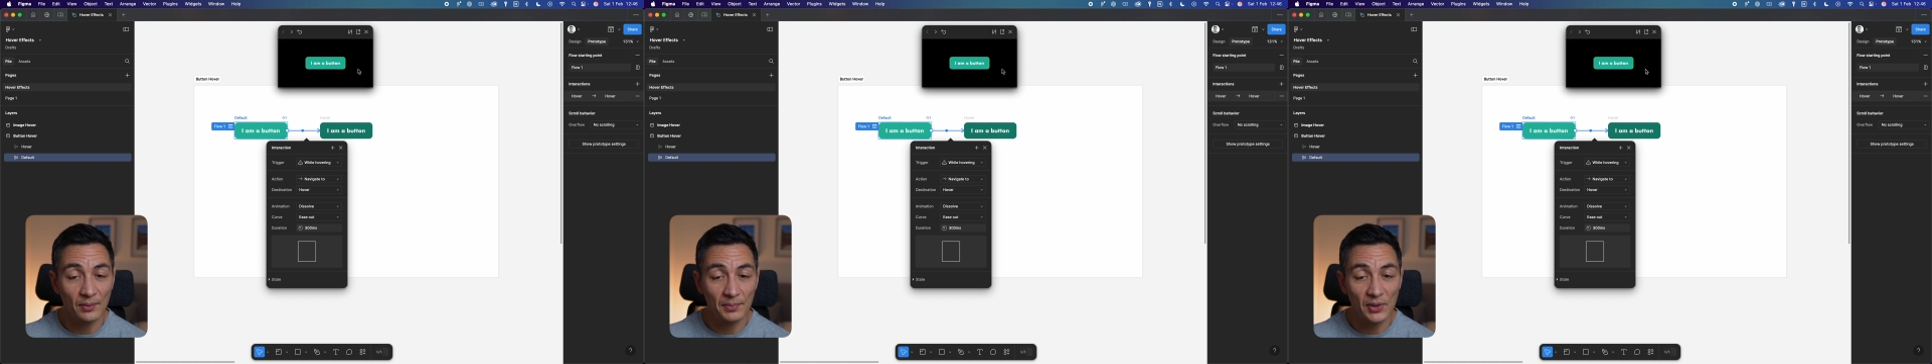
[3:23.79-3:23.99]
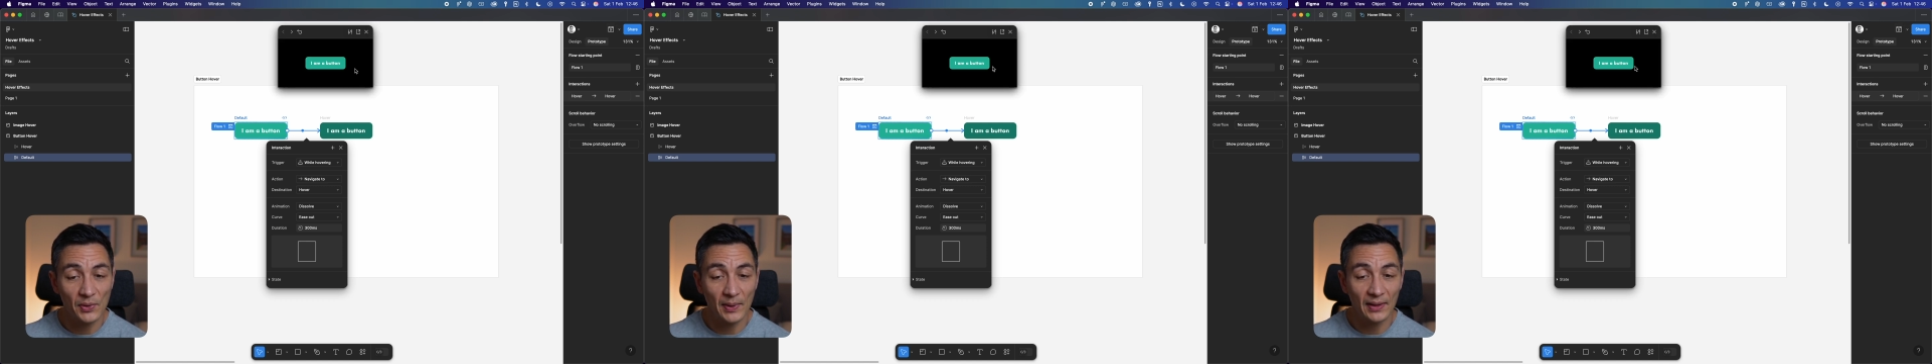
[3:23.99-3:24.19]

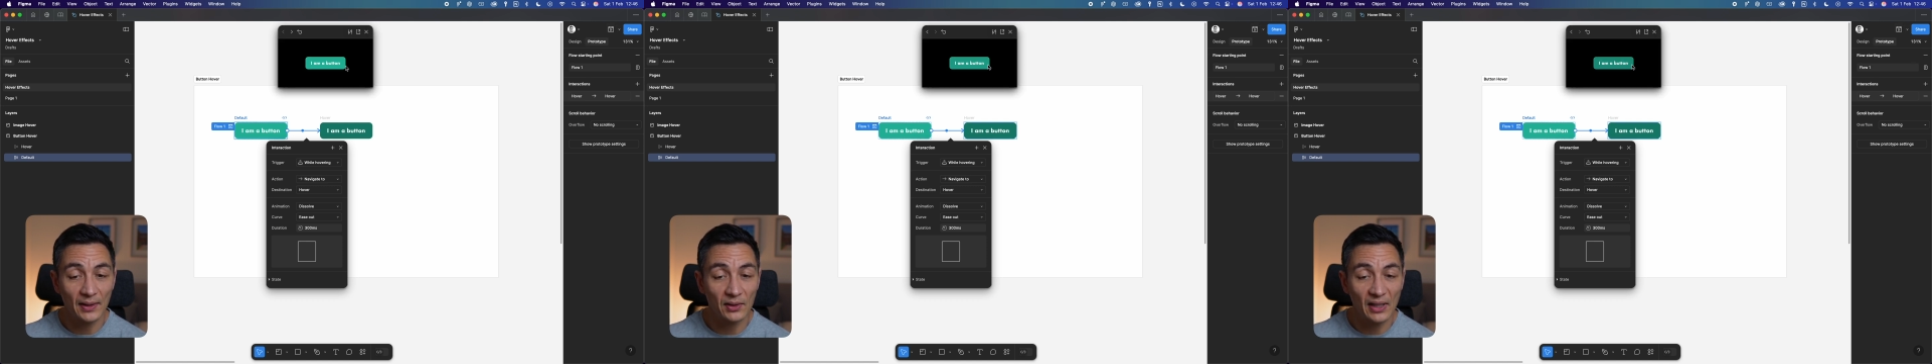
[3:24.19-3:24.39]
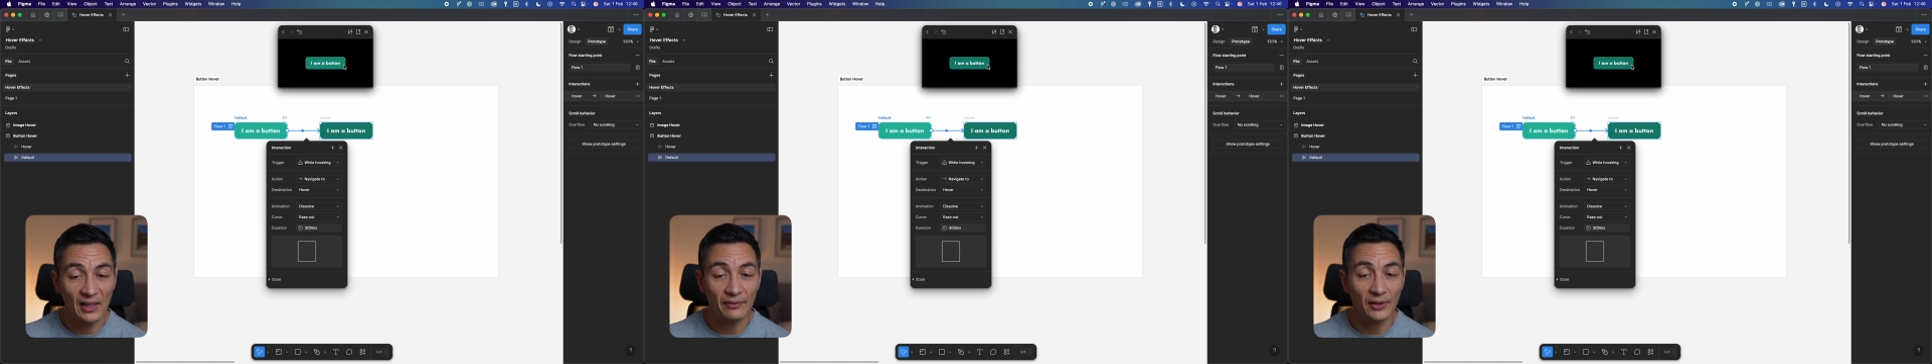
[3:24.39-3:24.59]
between the
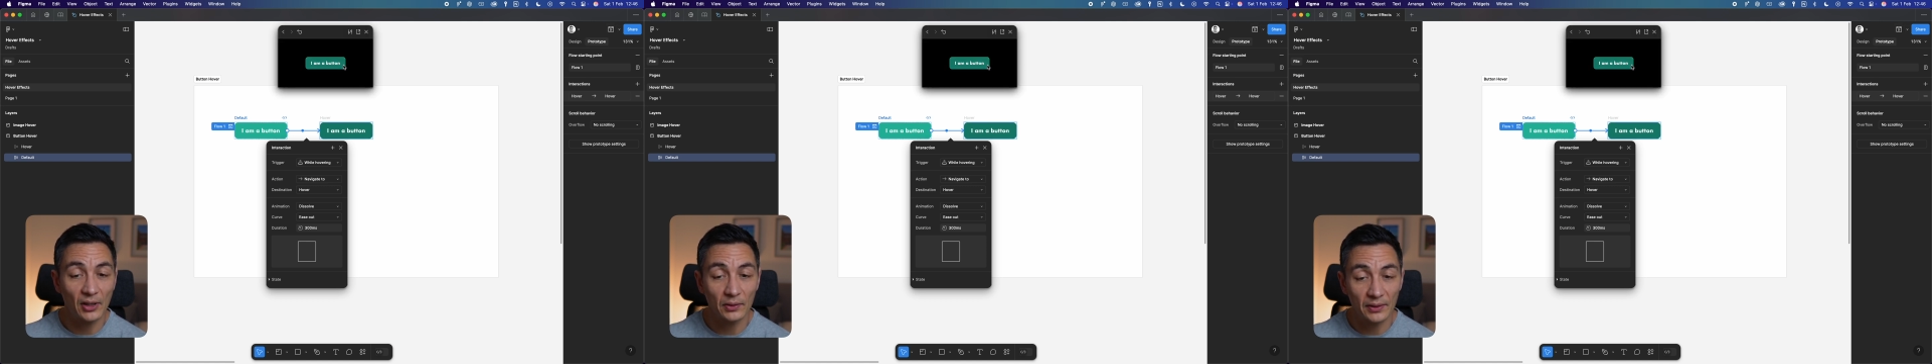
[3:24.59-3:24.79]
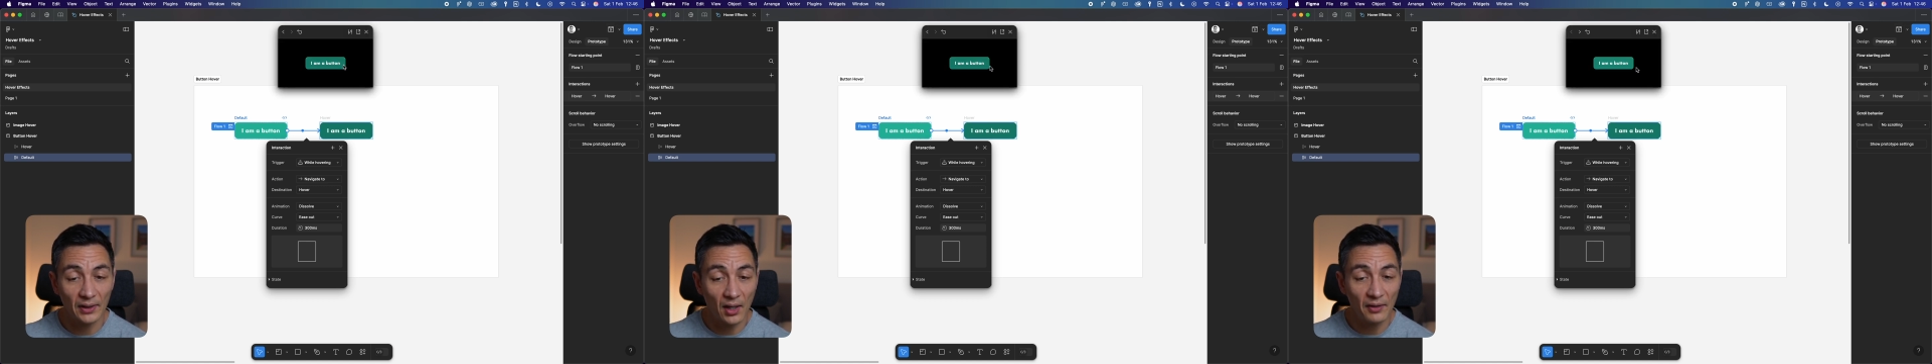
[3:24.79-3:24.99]

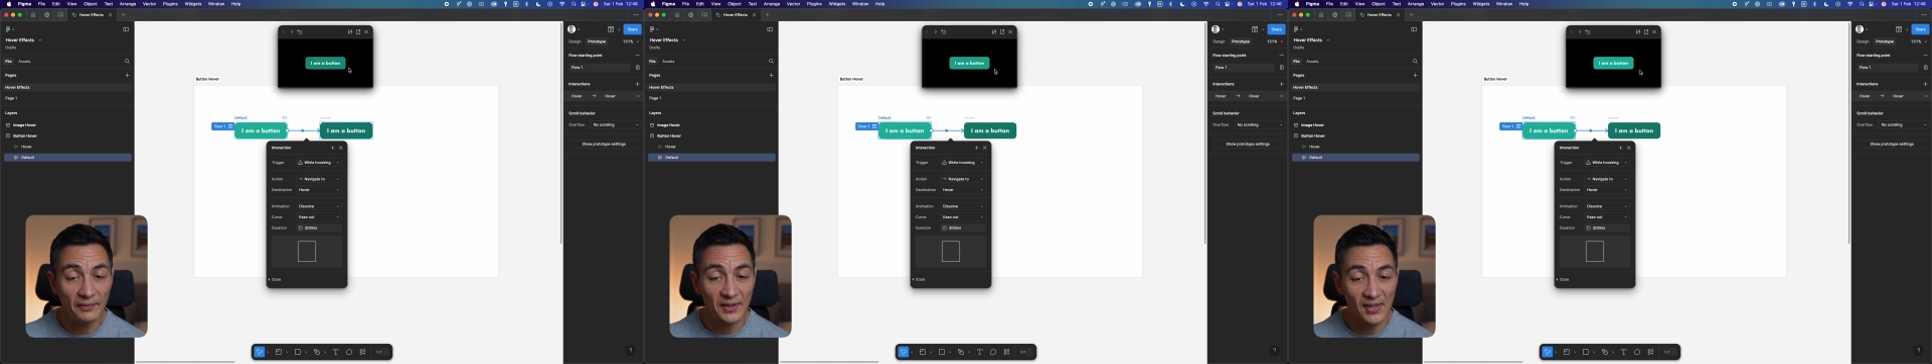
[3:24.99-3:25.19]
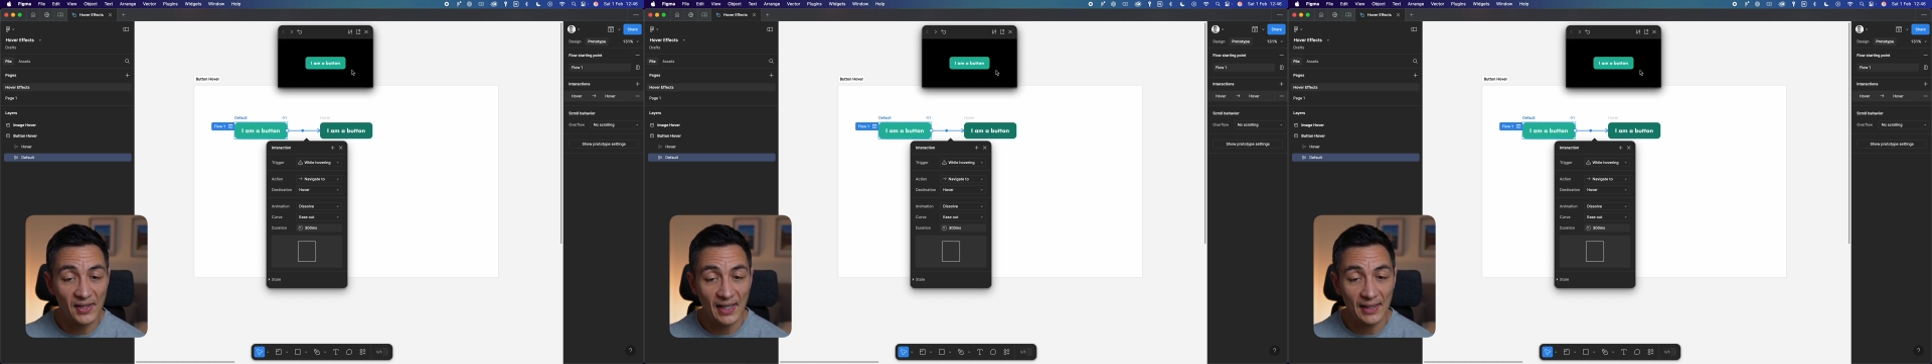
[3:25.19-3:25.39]
default and hover
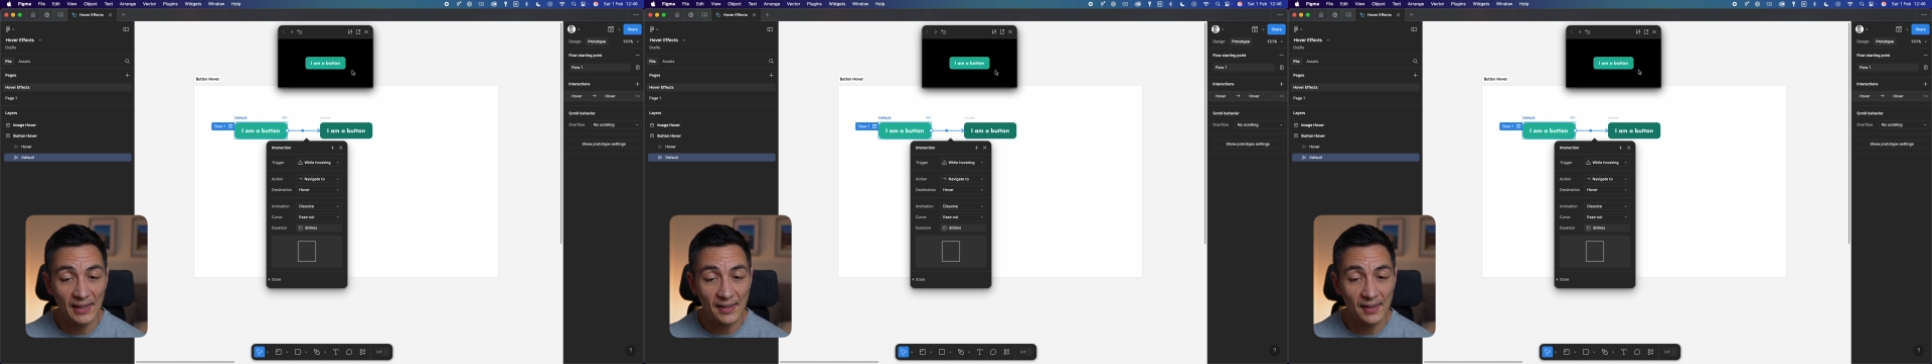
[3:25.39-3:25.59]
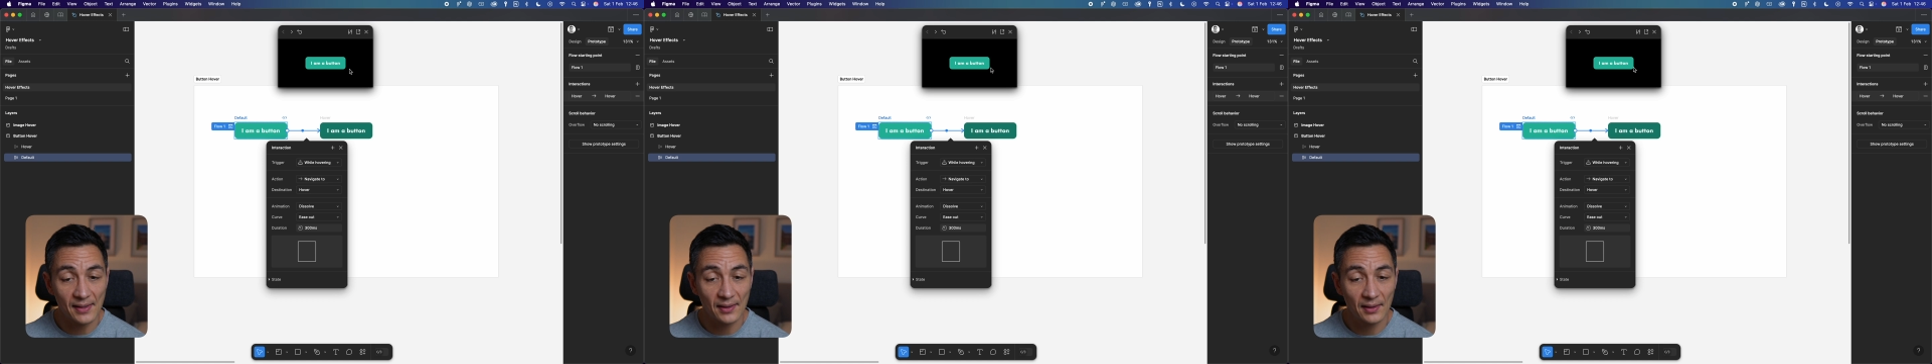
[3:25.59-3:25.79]

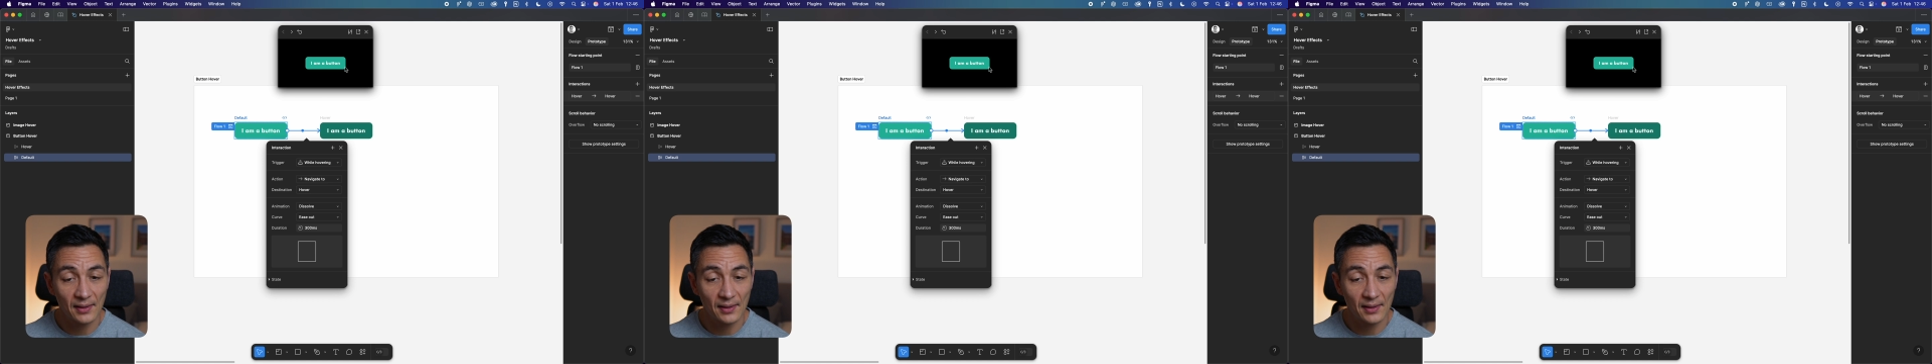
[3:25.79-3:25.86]
states.